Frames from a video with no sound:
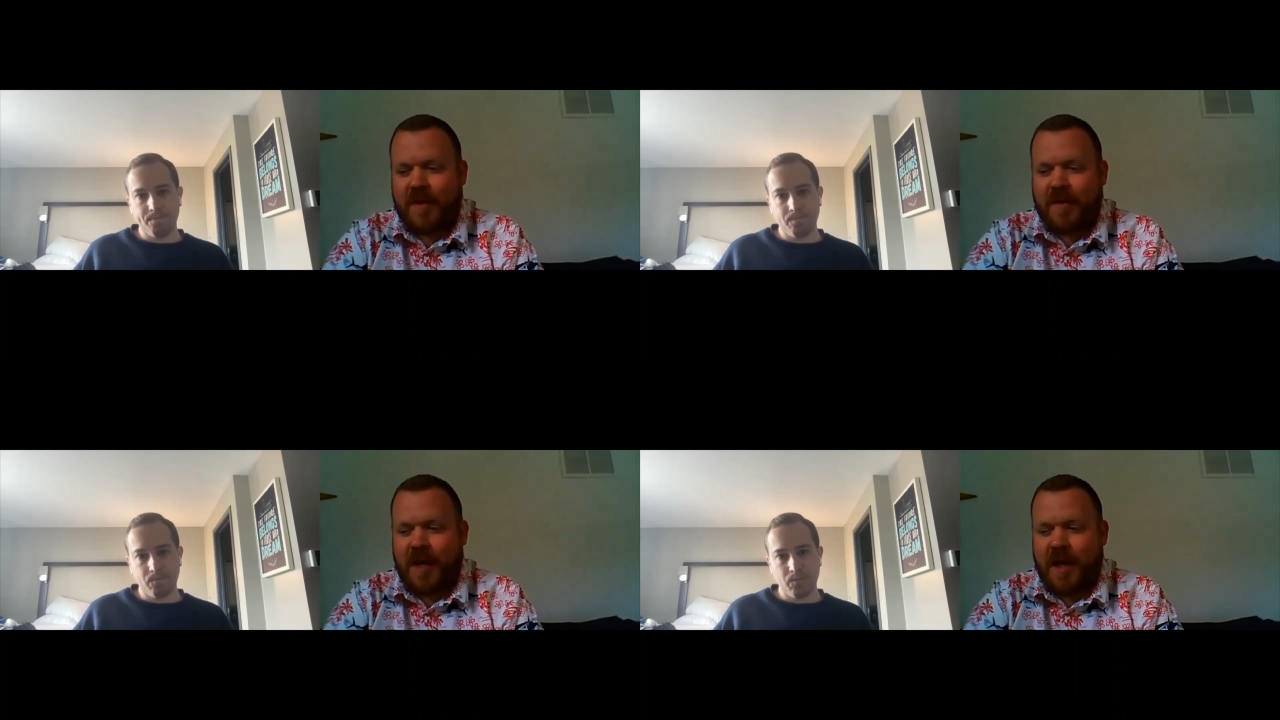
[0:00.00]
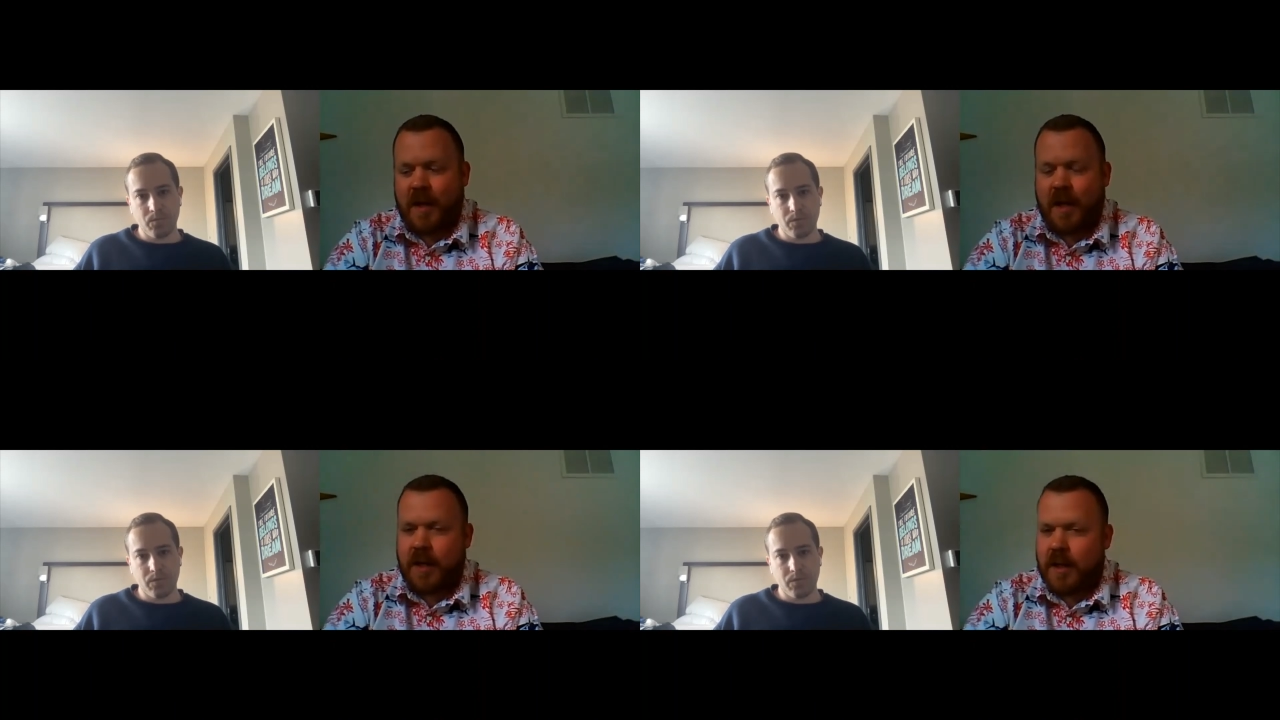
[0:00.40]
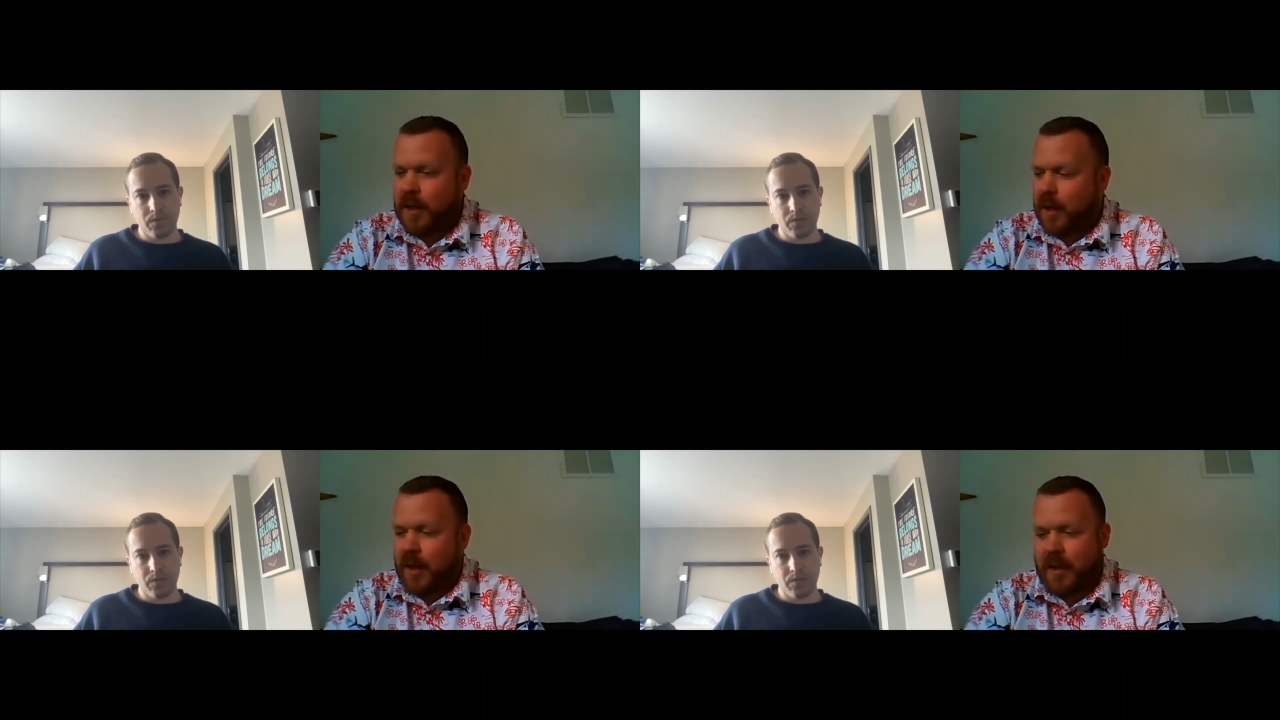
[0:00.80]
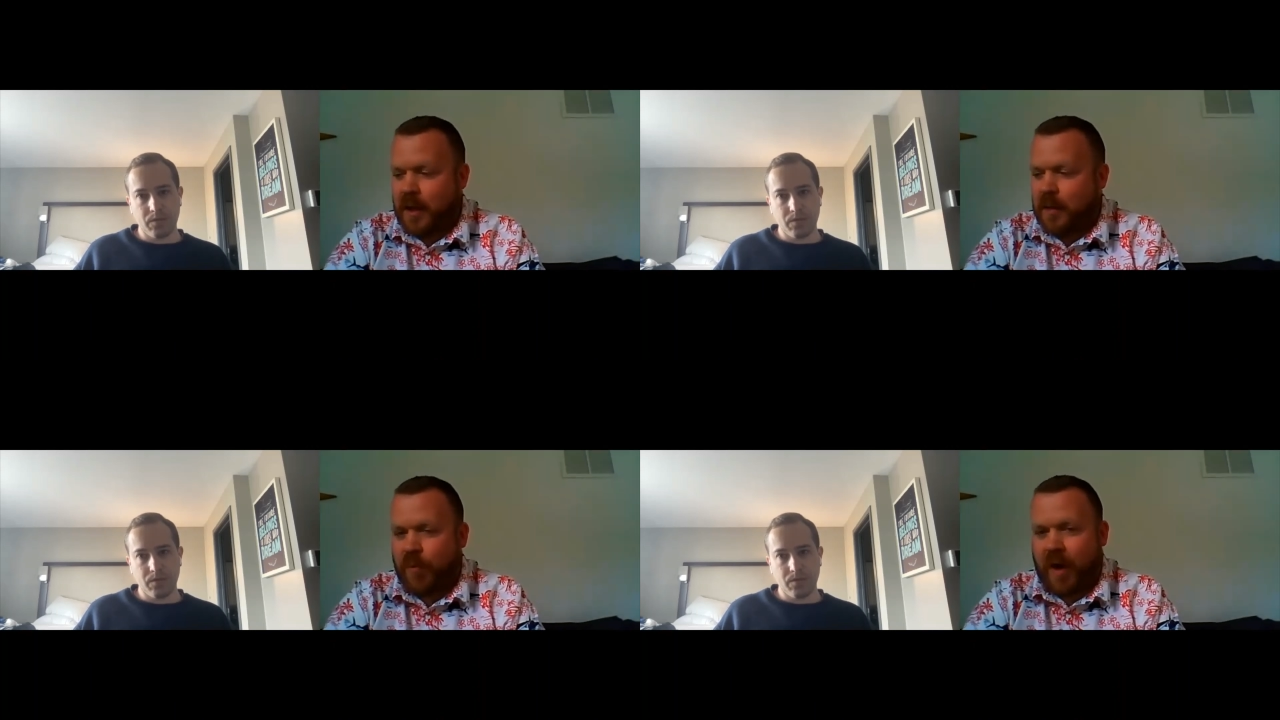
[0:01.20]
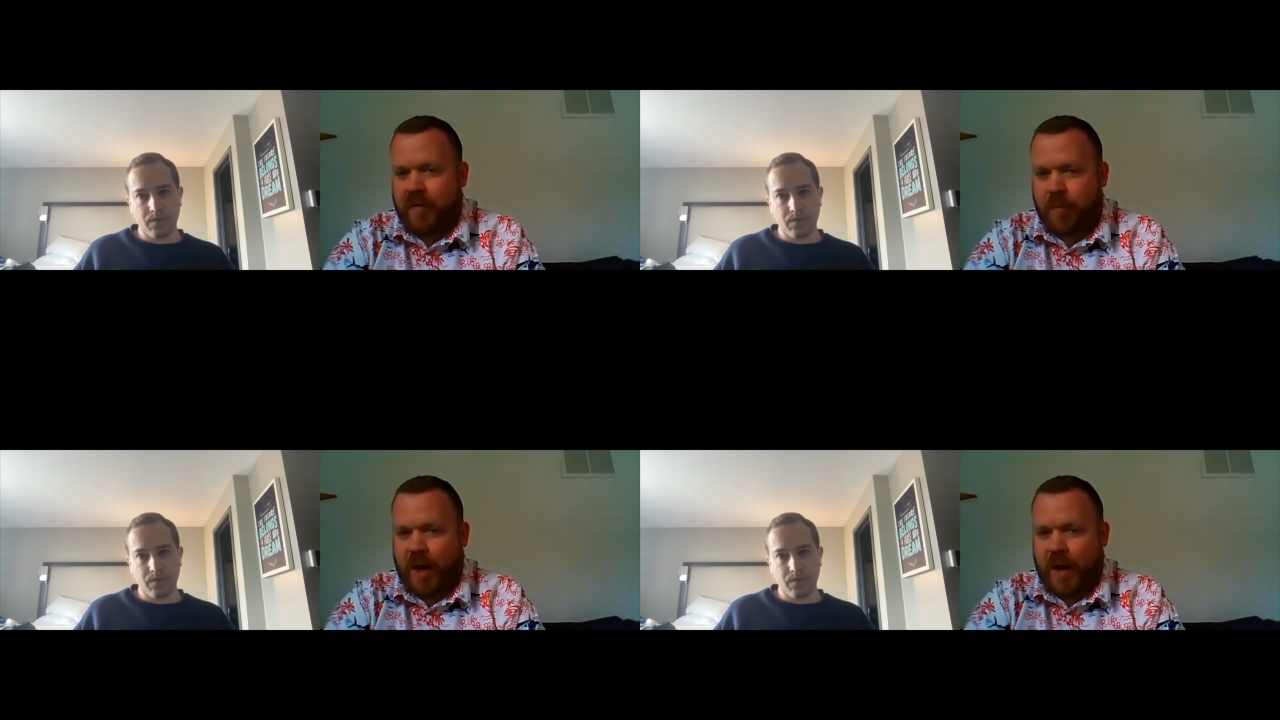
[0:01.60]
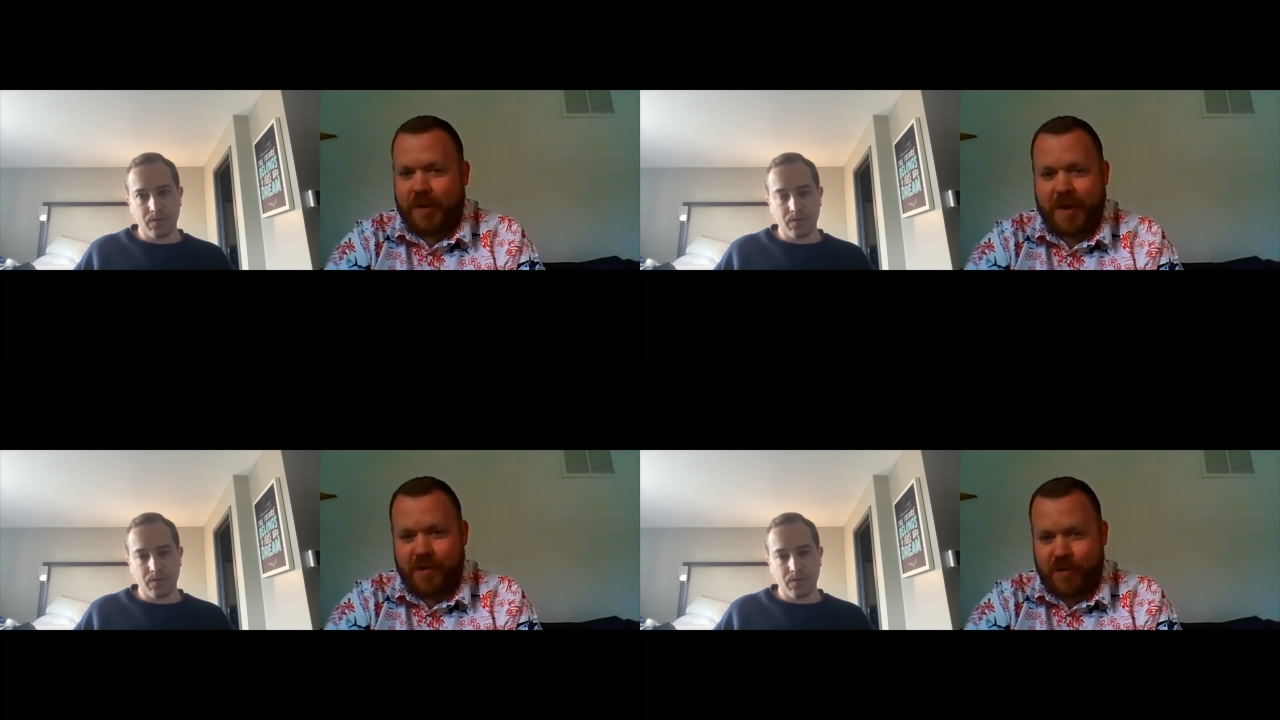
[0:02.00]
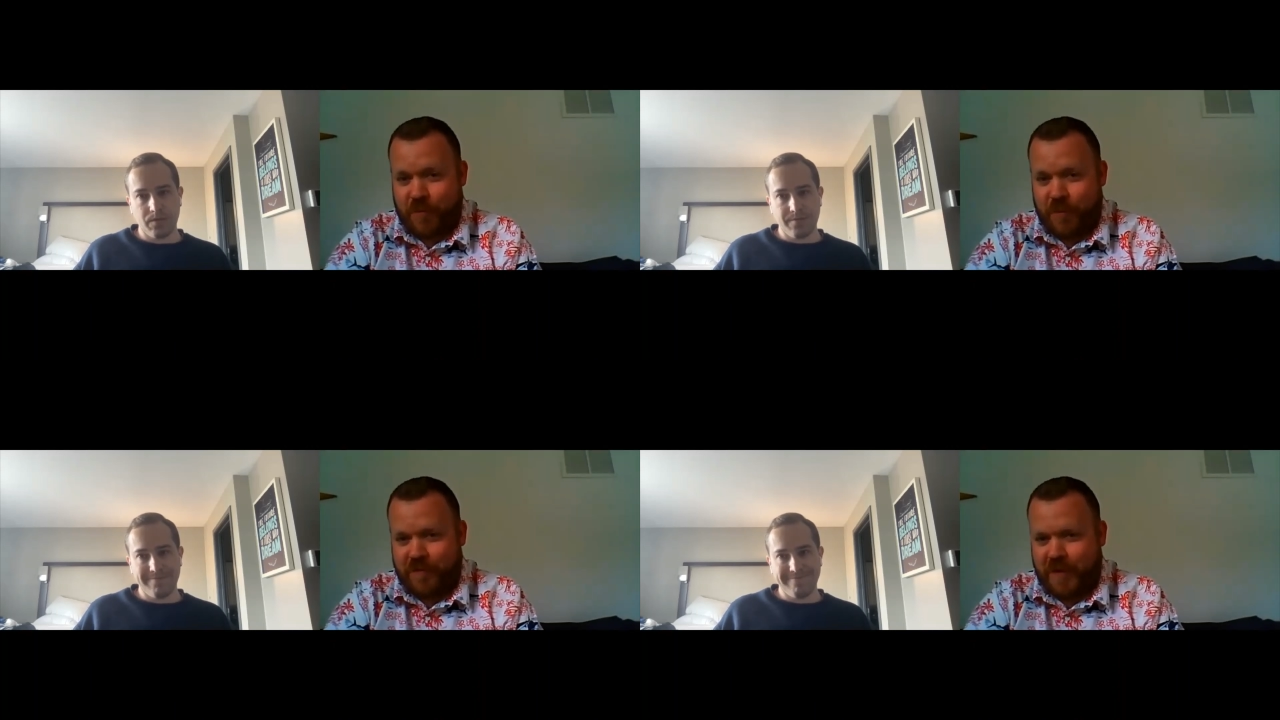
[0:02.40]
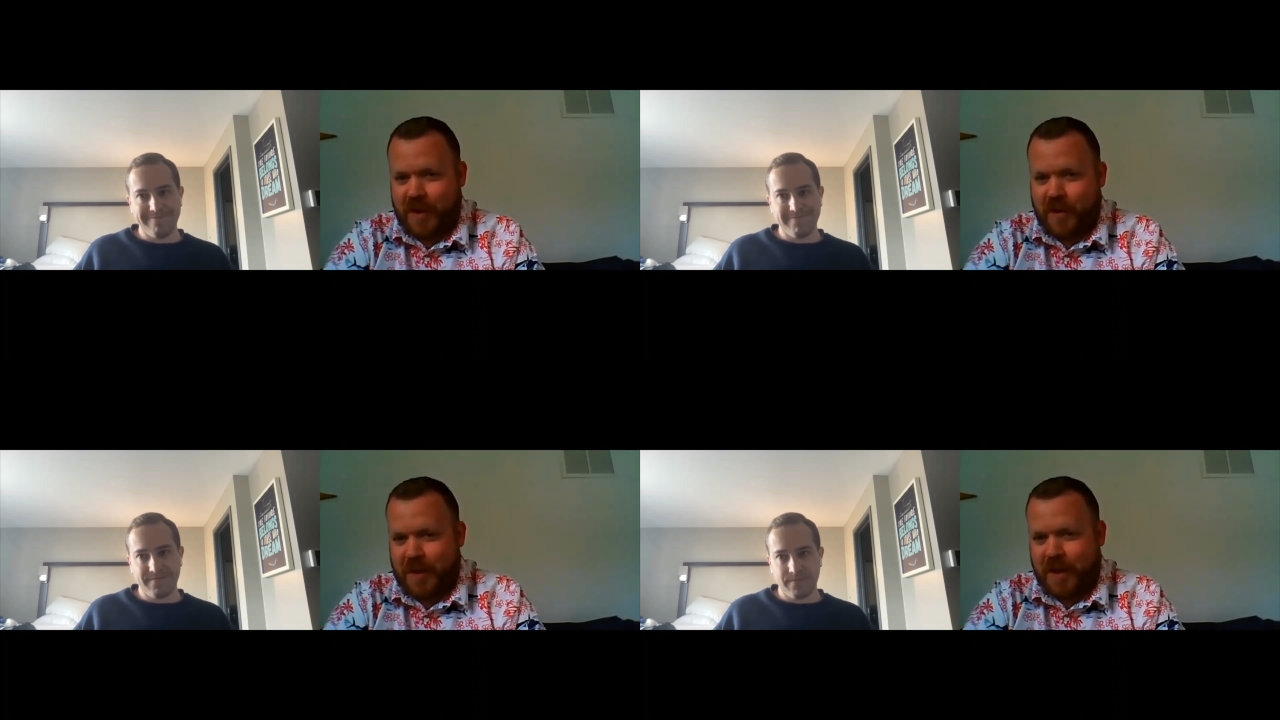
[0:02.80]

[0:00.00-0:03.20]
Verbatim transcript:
Speaker 1: Indiana. Again, Private Property is your movie. It'll be